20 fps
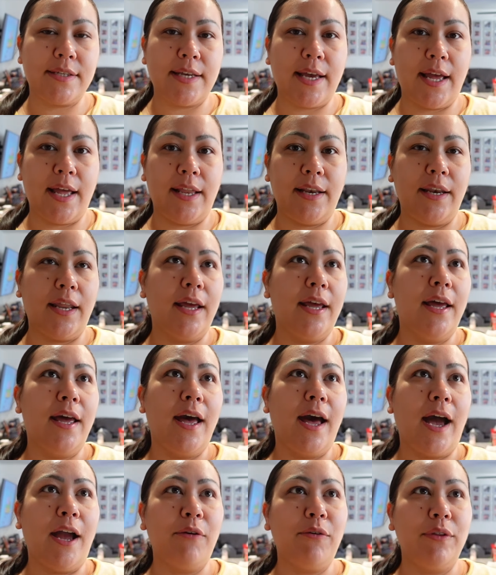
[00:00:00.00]
And
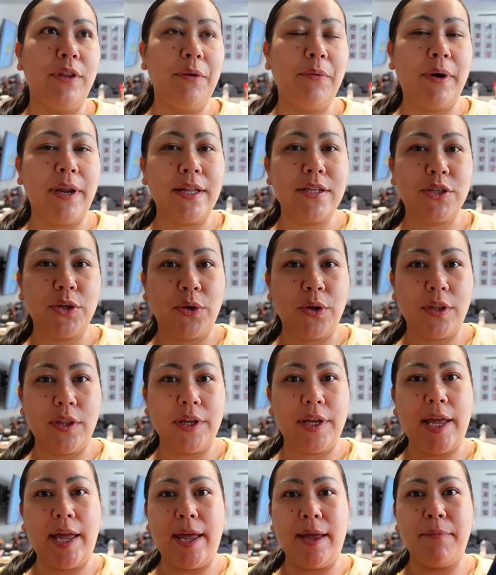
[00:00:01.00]
I really wanted to go to the
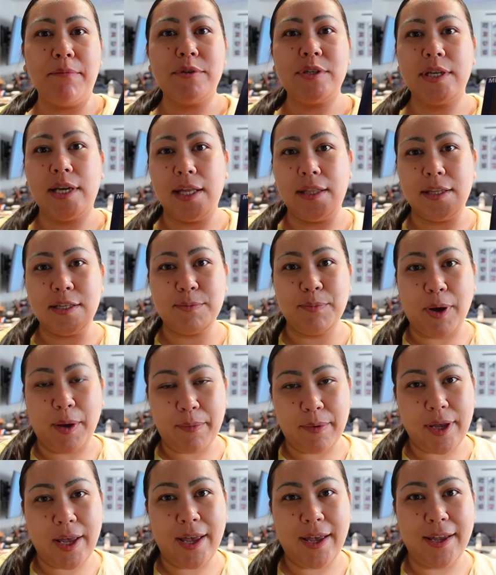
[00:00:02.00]
game to get this
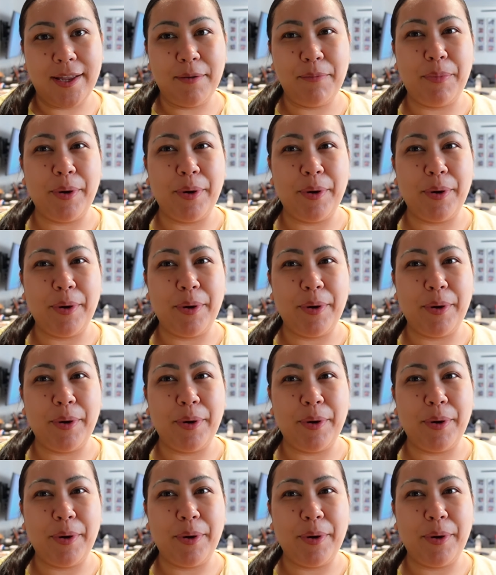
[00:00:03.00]
bobblehead.